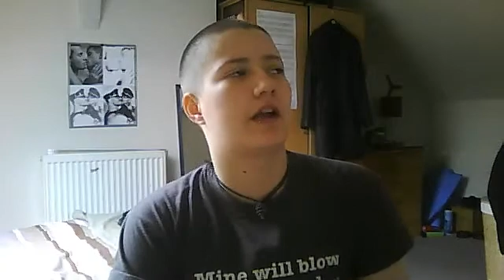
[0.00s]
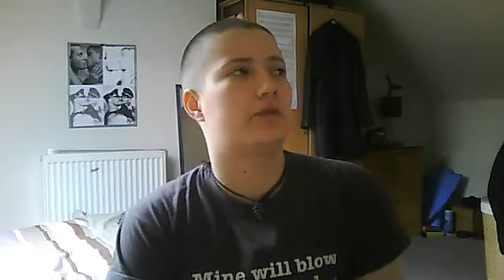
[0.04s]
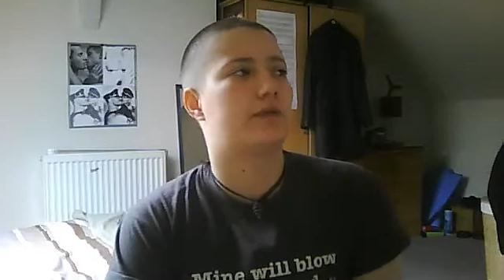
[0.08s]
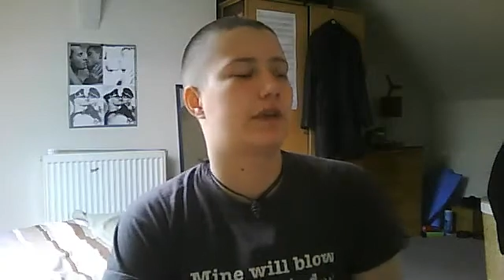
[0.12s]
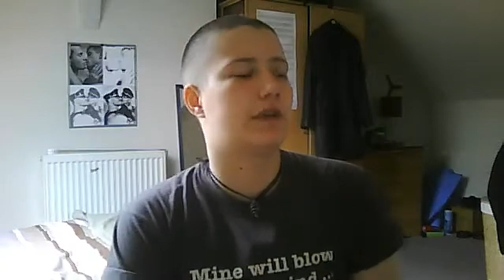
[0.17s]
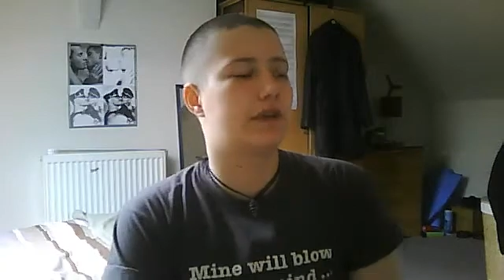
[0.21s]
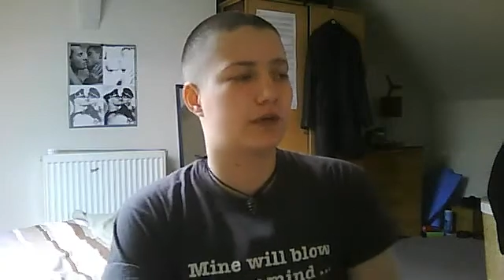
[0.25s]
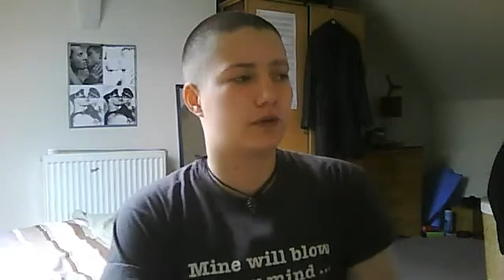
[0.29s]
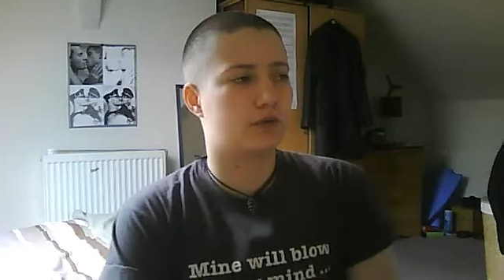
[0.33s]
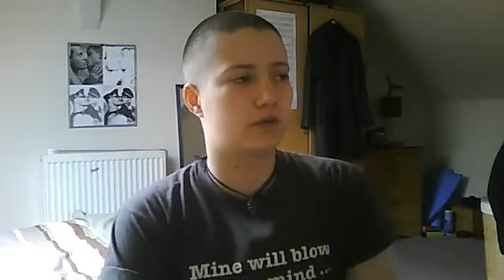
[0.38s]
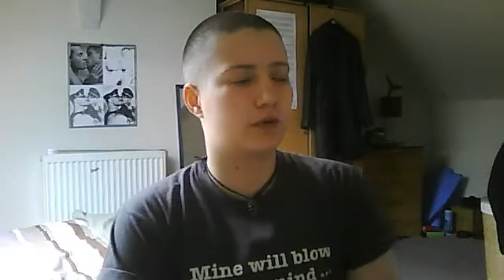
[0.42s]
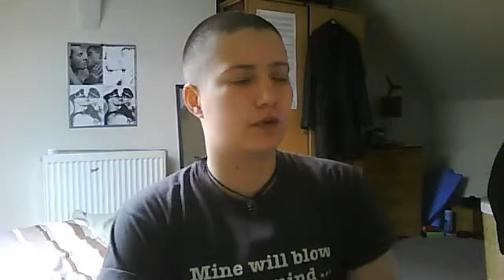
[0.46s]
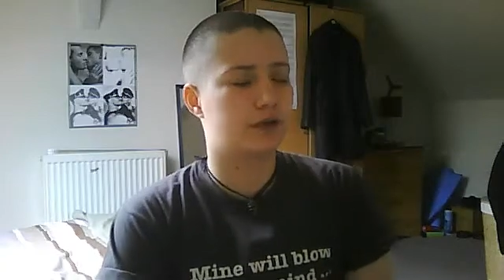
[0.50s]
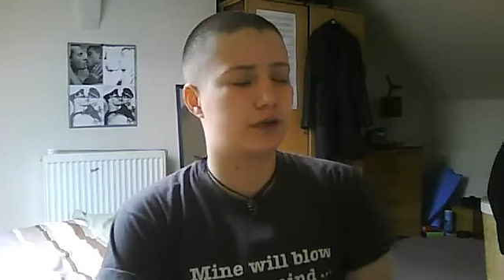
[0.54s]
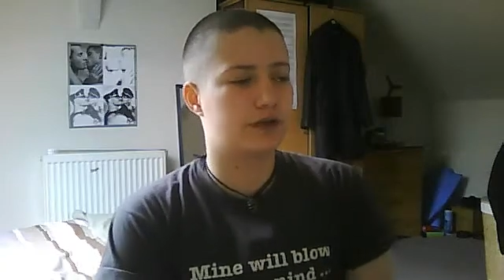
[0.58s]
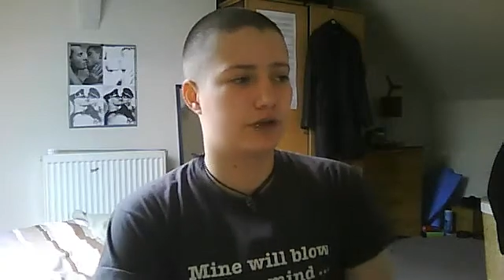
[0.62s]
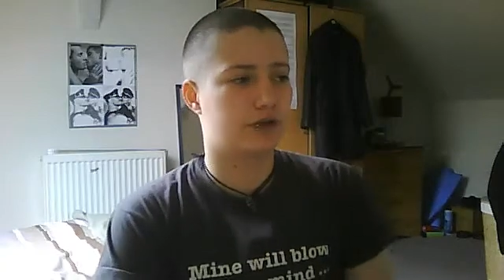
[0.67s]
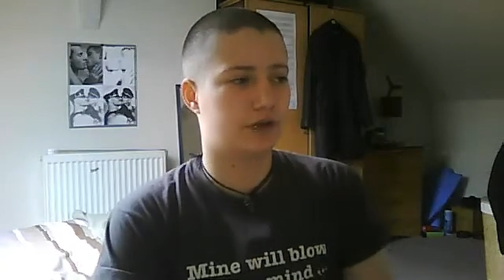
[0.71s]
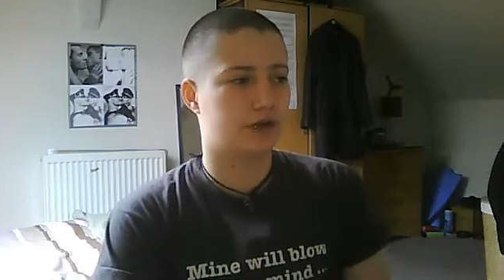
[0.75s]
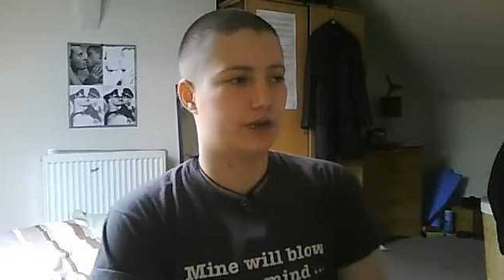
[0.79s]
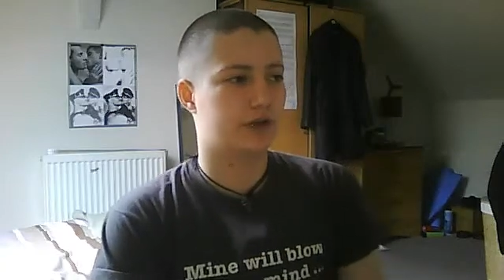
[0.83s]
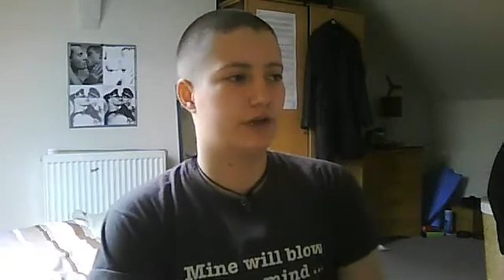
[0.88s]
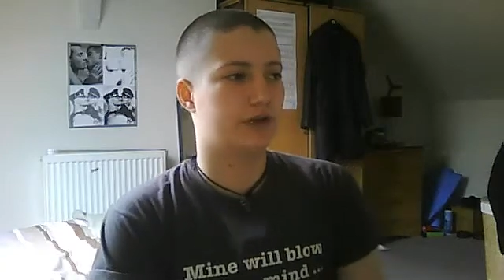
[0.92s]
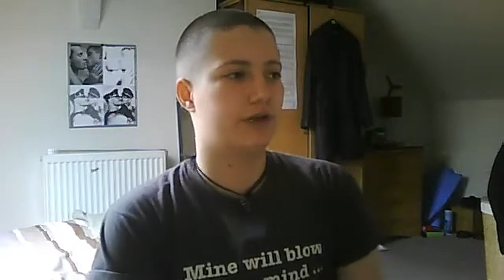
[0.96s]
I really don't want to
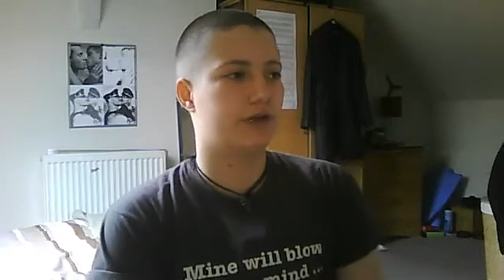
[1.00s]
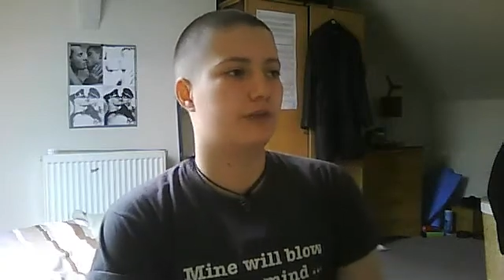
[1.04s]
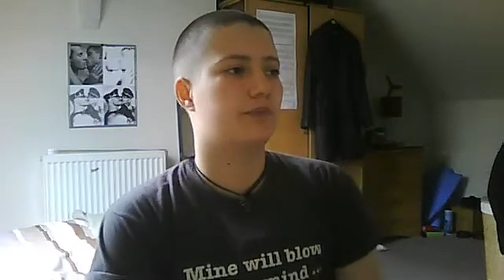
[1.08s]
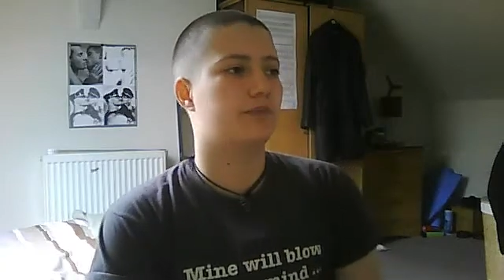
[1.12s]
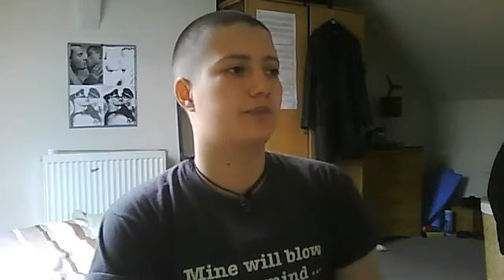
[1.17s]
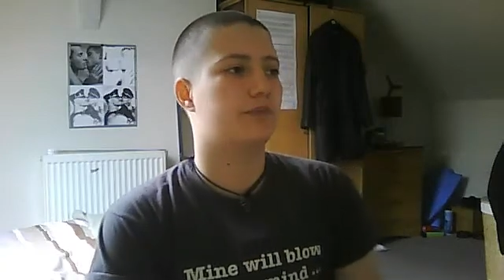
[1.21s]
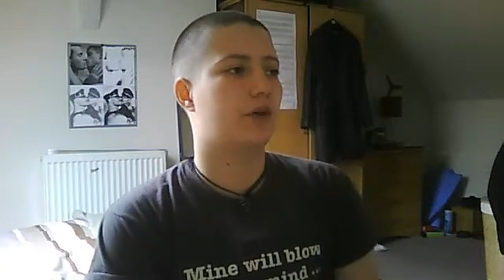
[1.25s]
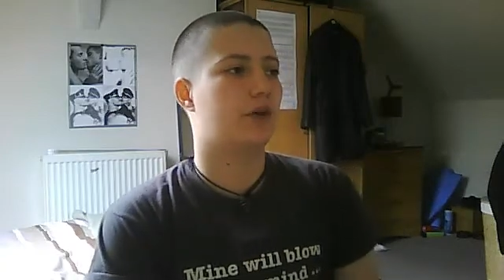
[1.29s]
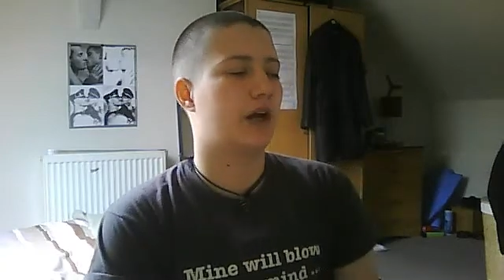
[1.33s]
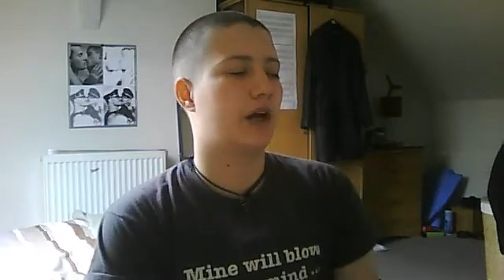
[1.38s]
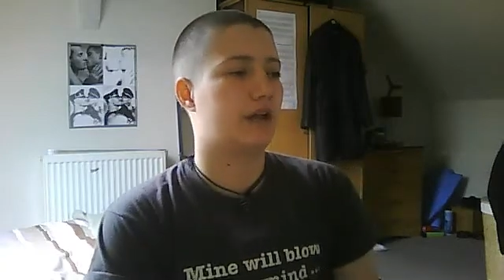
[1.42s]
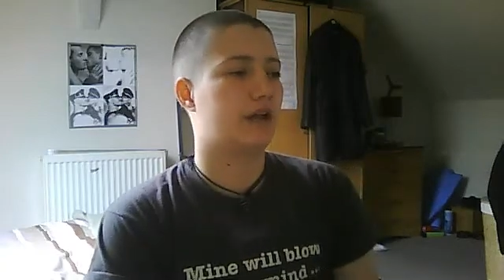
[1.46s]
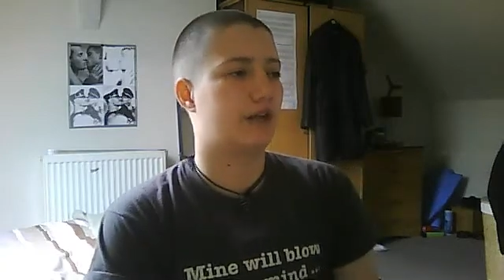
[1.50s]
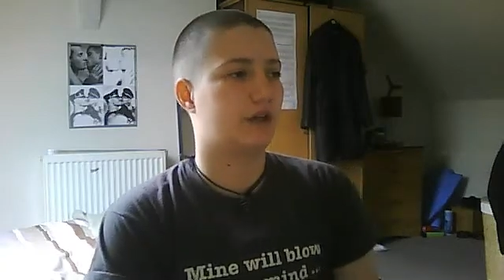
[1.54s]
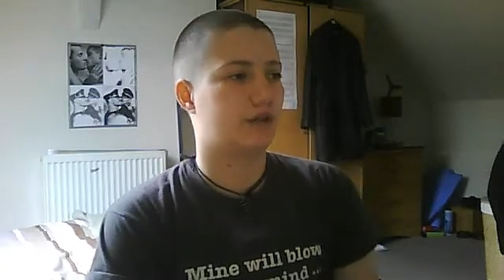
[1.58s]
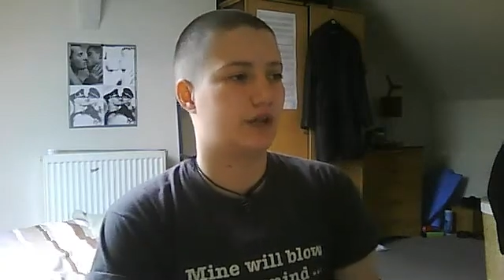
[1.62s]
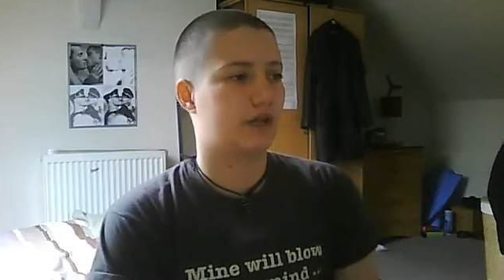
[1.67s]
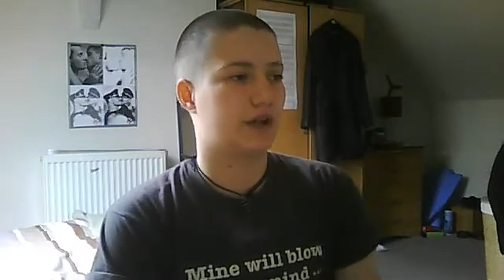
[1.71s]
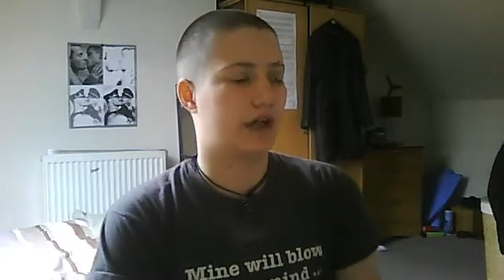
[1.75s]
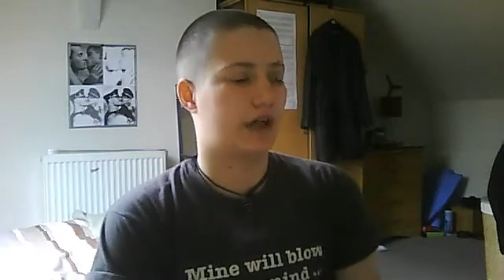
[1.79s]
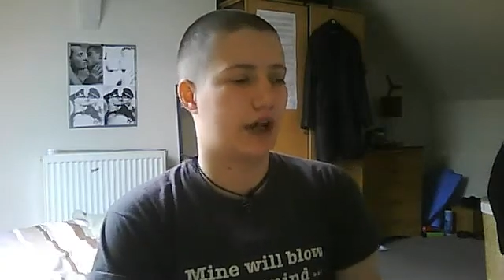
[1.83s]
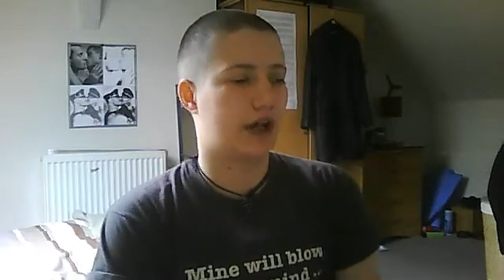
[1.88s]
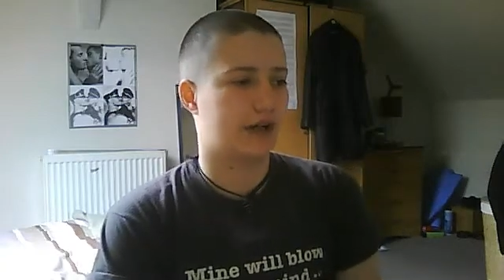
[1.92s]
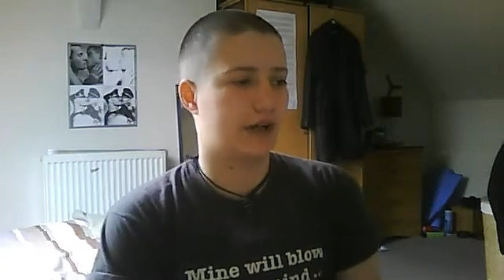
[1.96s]
do it, but I know
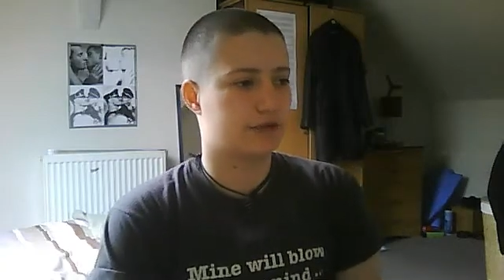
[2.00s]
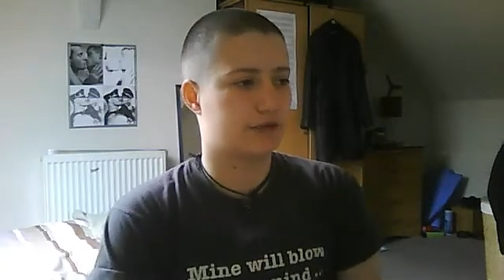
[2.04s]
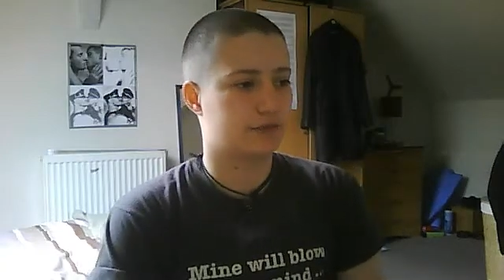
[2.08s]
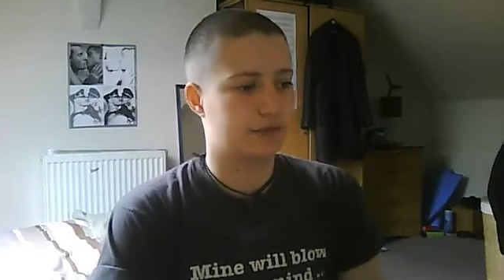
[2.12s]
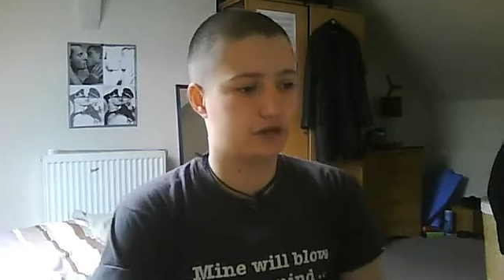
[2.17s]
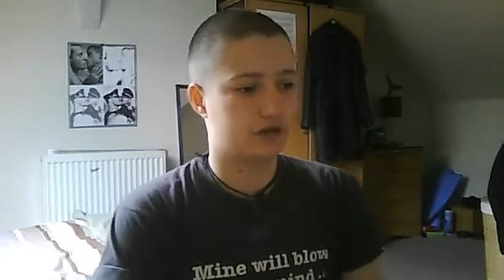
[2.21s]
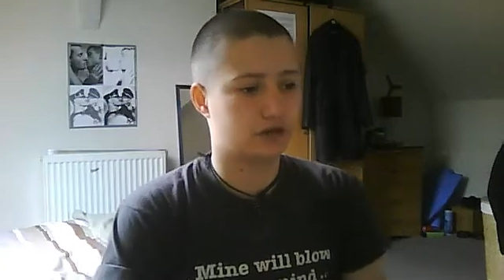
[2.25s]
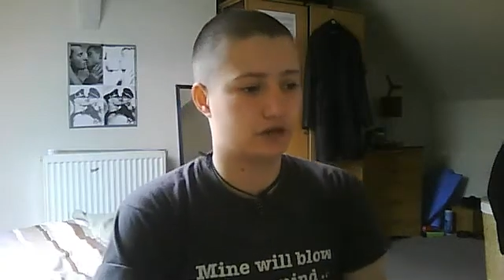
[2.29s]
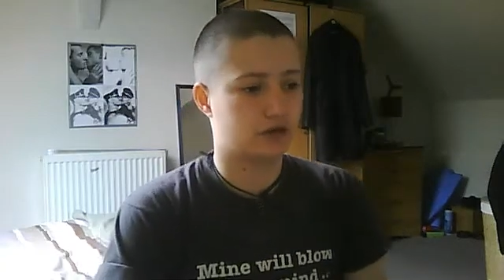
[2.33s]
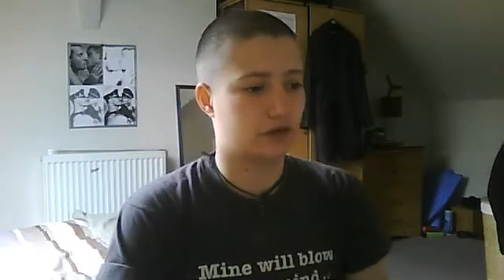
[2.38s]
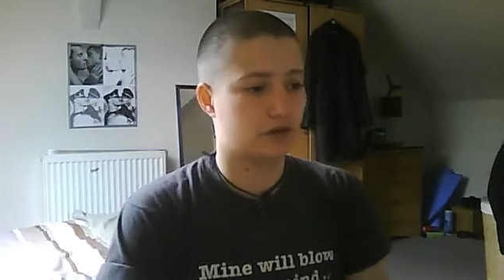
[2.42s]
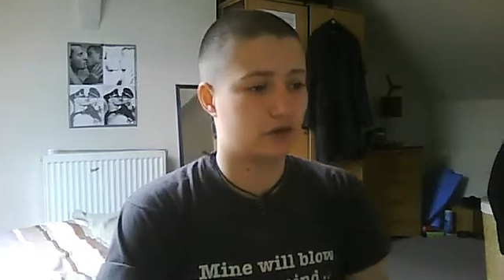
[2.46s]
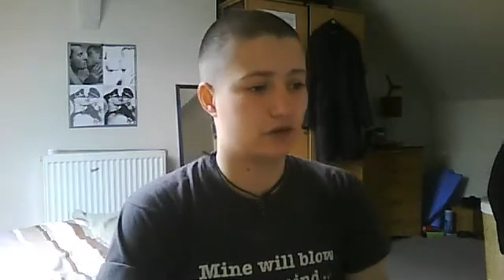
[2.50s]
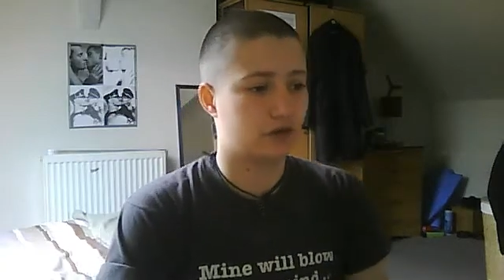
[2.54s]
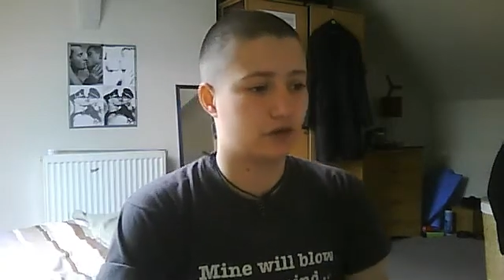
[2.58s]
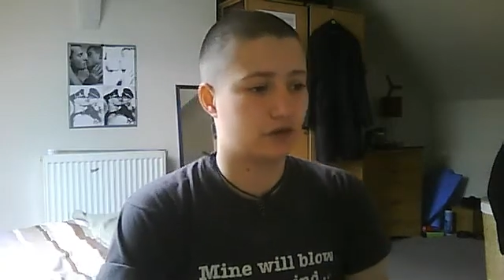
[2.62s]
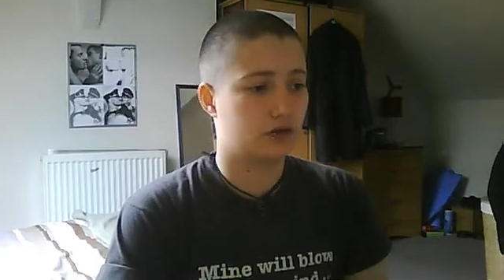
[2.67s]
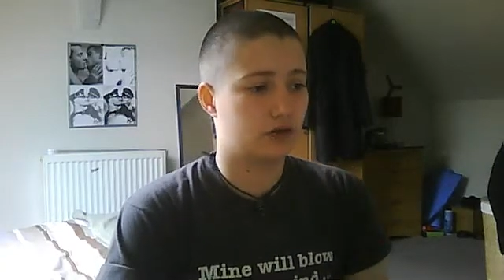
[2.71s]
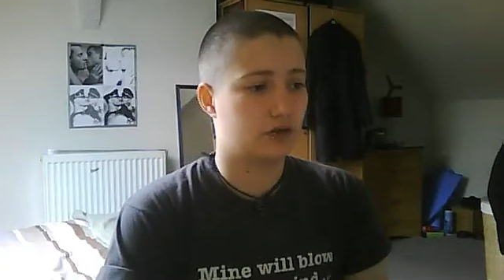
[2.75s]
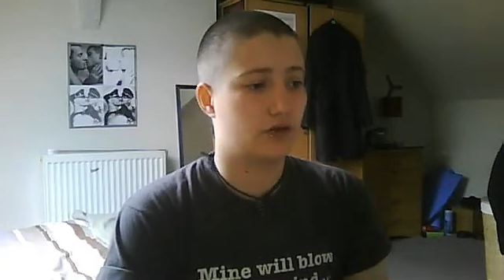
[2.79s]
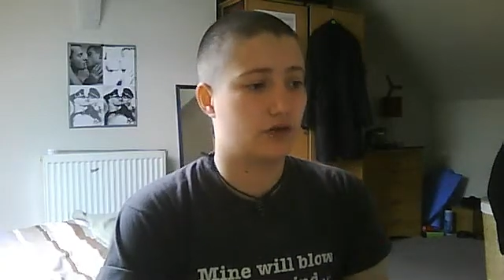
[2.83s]
that it has to be done.